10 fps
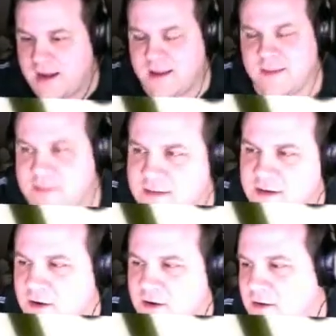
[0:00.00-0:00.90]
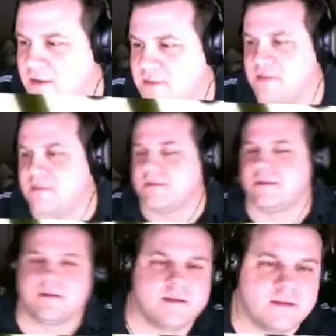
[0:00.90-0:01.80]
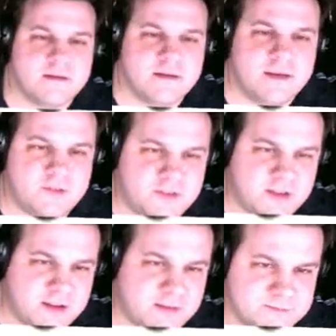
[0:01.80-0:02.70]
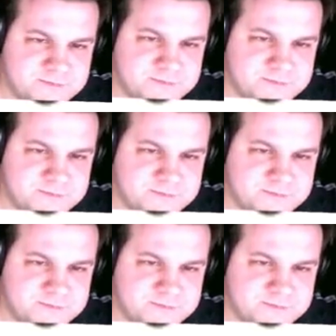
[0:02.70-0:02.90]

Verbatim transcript: Canada this is a Interesting.